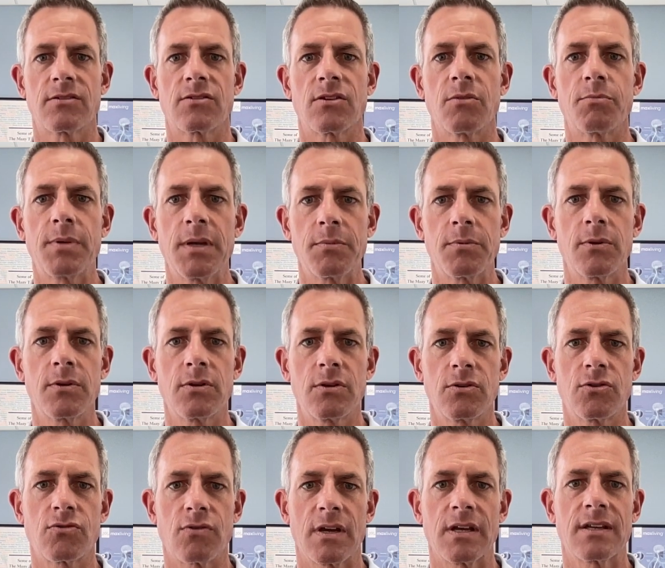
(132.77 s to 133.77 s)
So people who
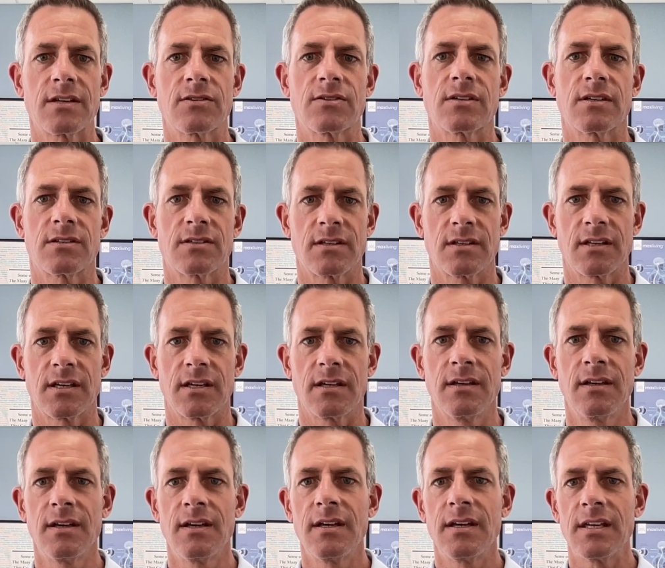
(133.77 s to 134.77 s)
drink
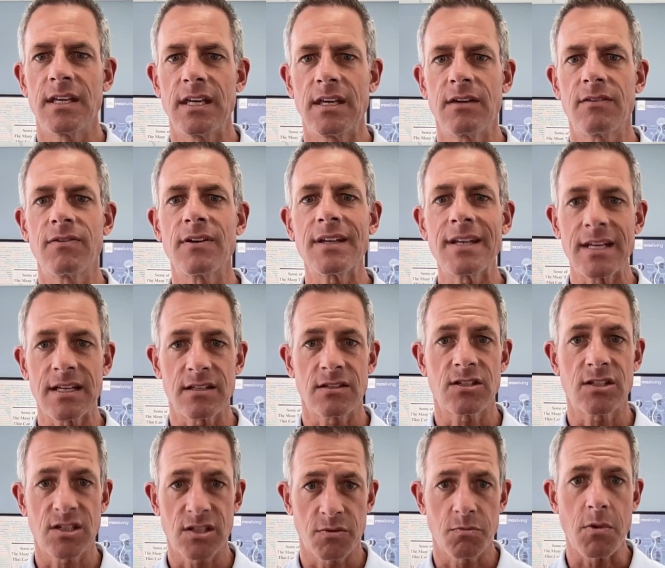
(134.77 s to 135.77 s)
consistently, even in
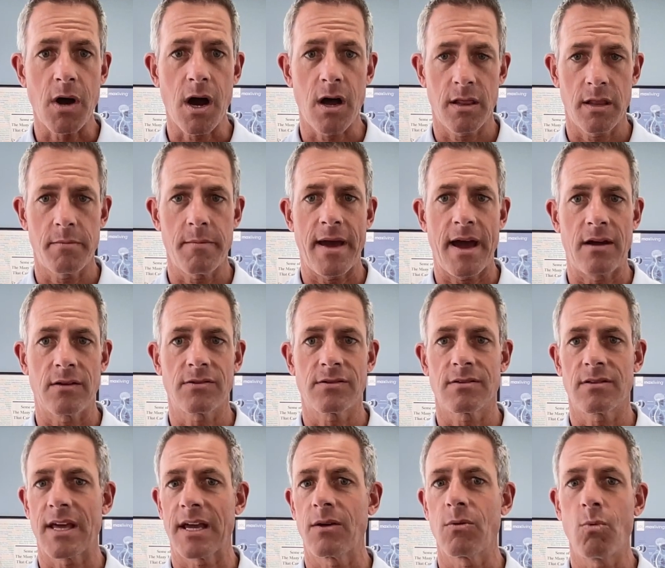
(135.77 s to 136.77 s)
small
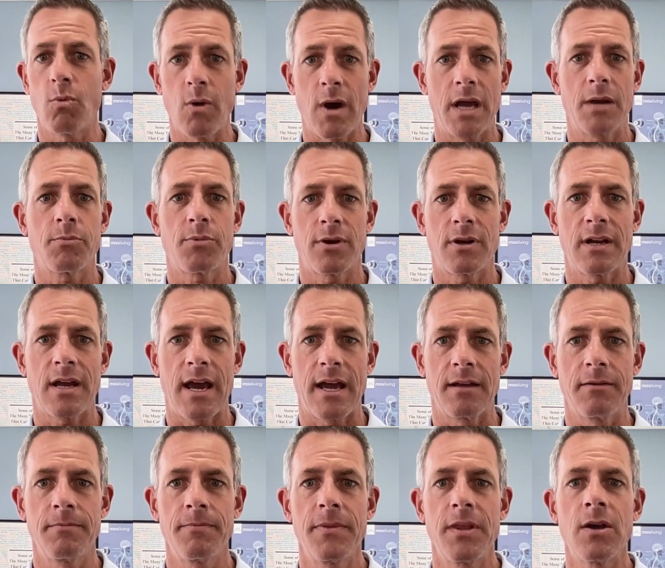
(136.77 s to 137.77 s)
amounts, like one per
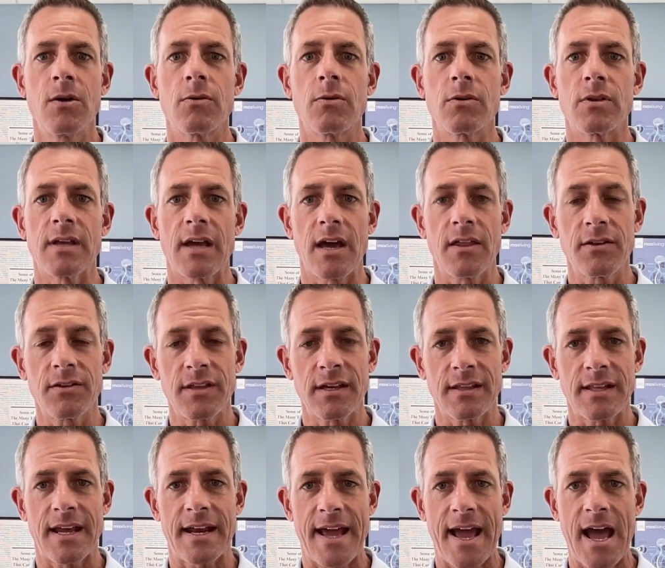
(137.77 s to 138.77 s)
night, the other
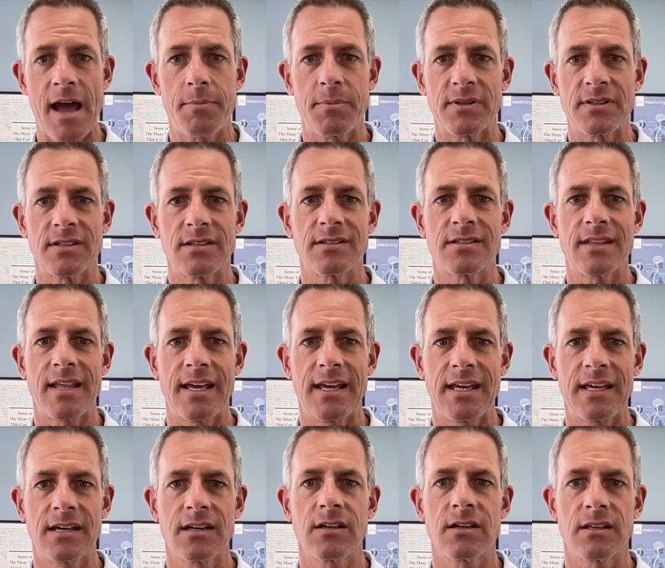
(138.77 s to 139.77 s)
thing that happens is they
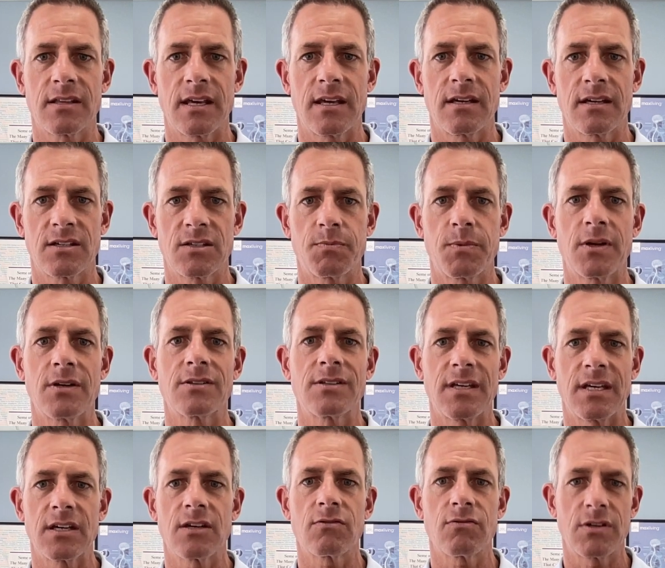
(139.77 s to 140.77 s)
in, they experience
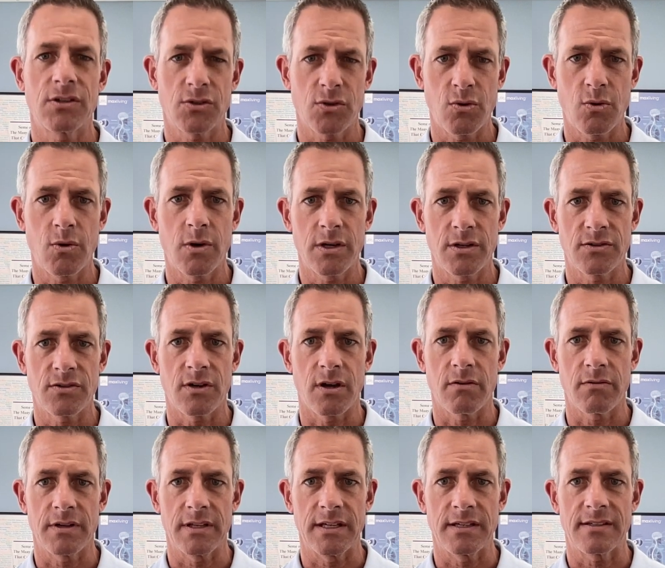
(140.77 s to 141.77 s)
increased
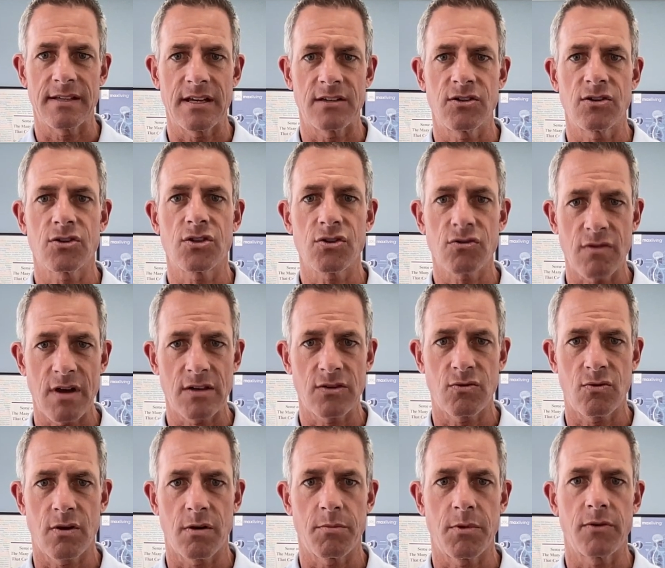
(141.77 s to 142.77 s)
cortisol release. That's your stress
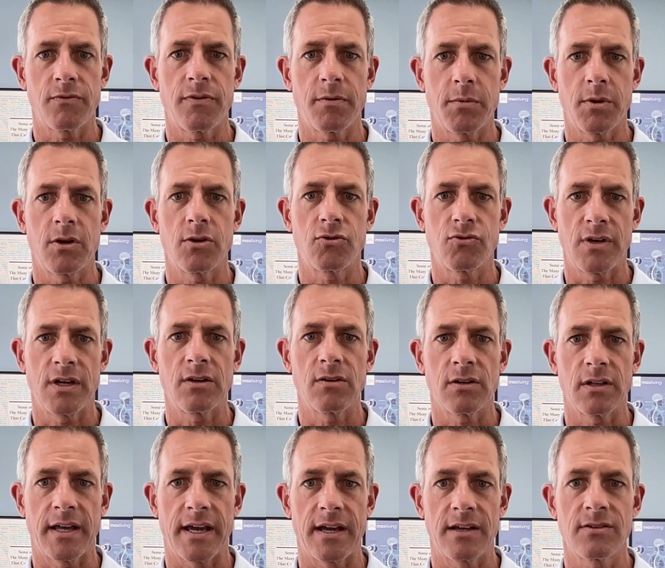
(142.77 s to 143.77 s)
hormone from your adrenal
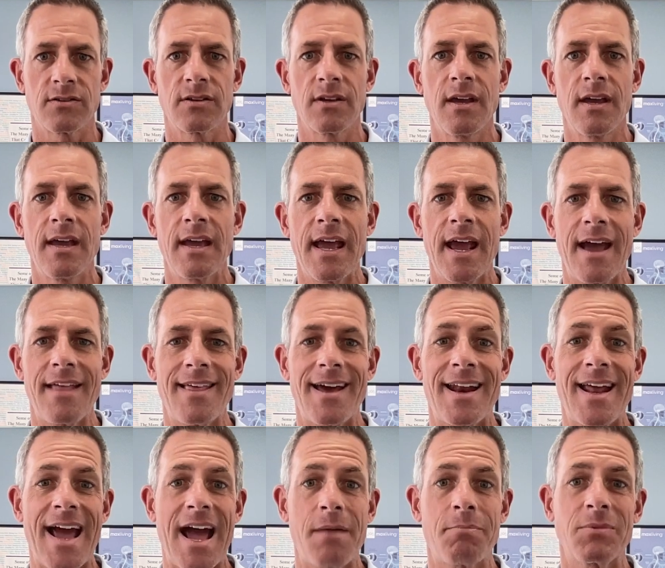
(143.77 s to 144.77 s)
glands, and
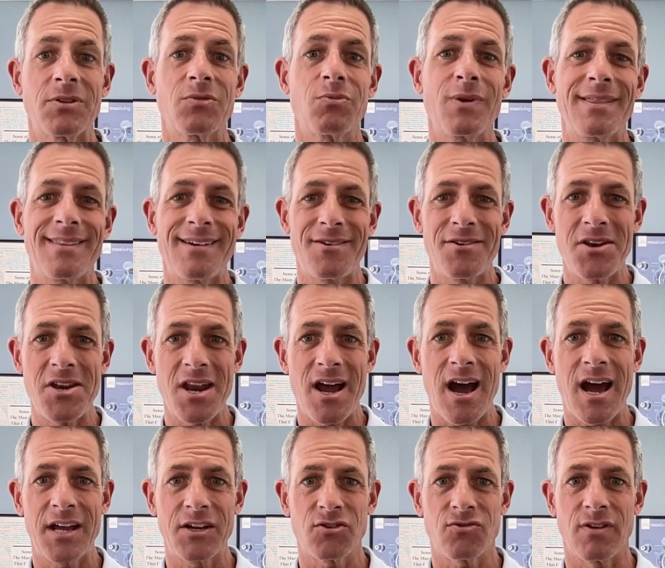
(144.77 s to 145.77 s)
that happens when they're
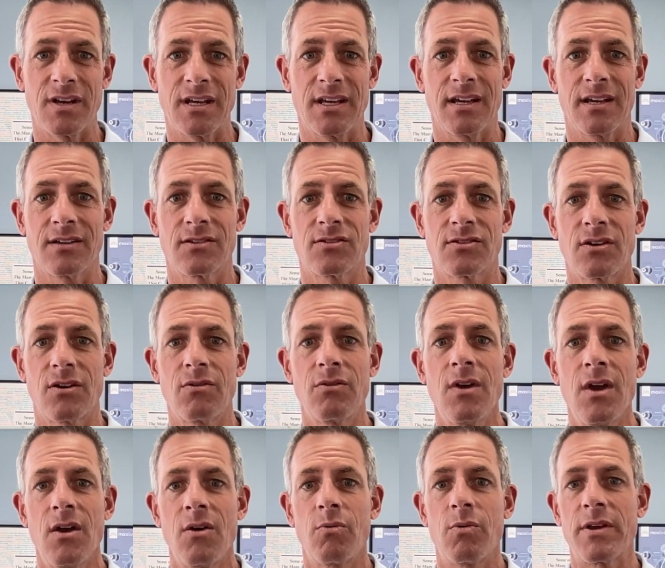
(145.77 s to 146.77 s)
not drinking.
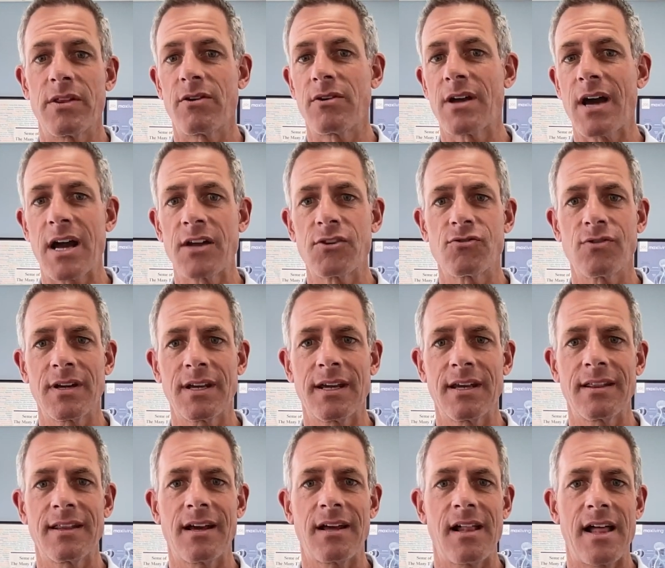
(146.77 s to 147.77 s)
So when they're not
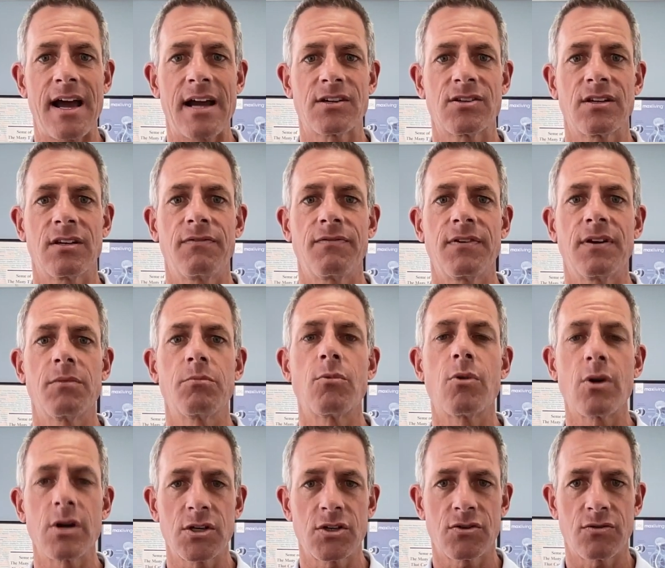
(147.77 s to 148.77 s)
drinking, they'll actually feel
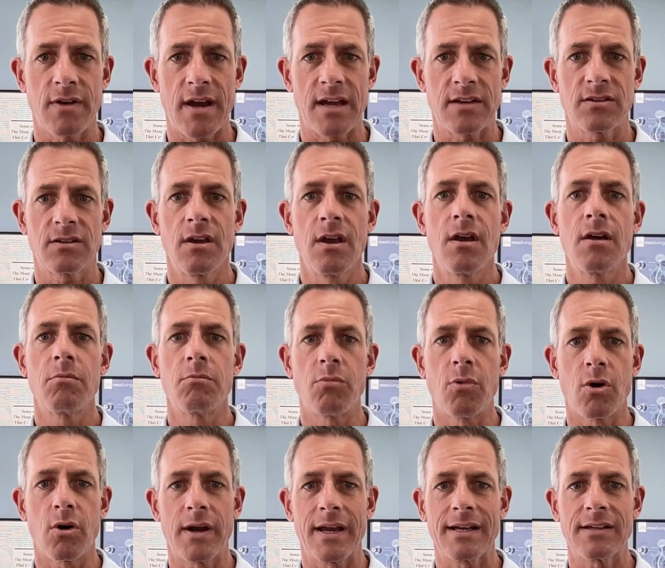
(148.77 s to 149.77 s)
more stress,
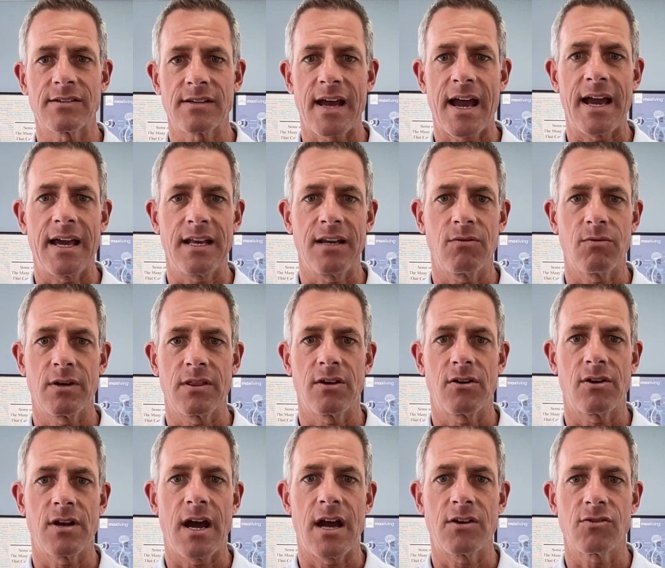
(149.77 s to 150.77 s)
more anxiety when
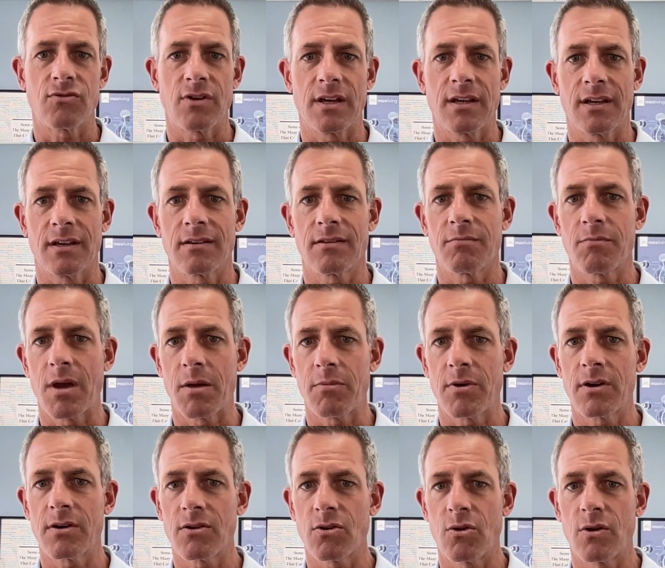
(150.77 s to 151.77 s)
they're not drinking.
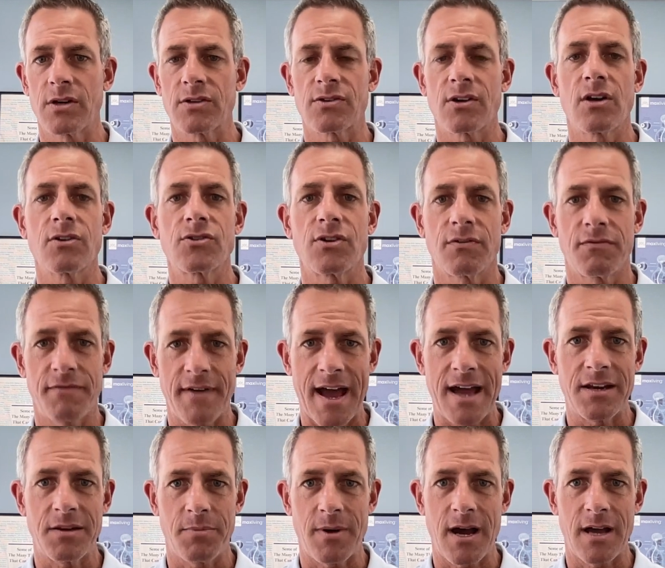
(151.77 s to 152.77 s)
Remember, cortisol is your
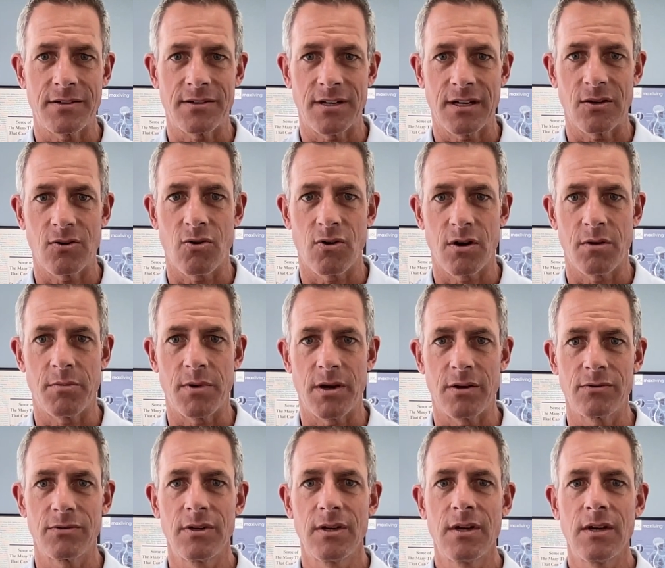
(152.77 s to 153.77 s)
fat depositing
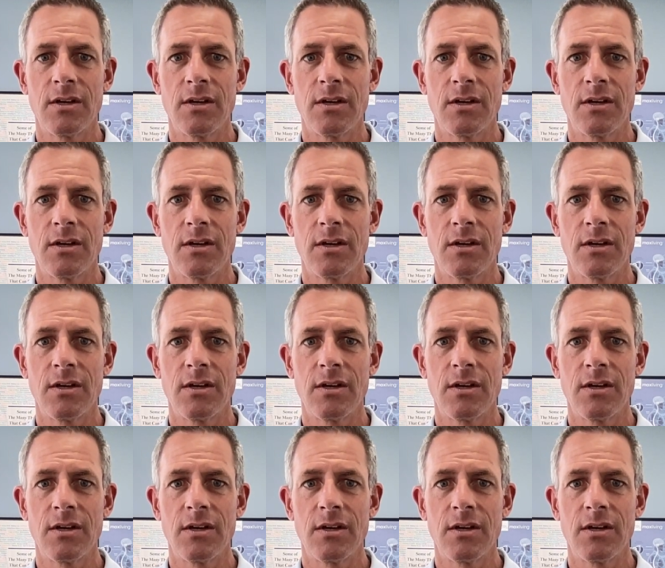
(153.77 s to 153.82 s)
hormone.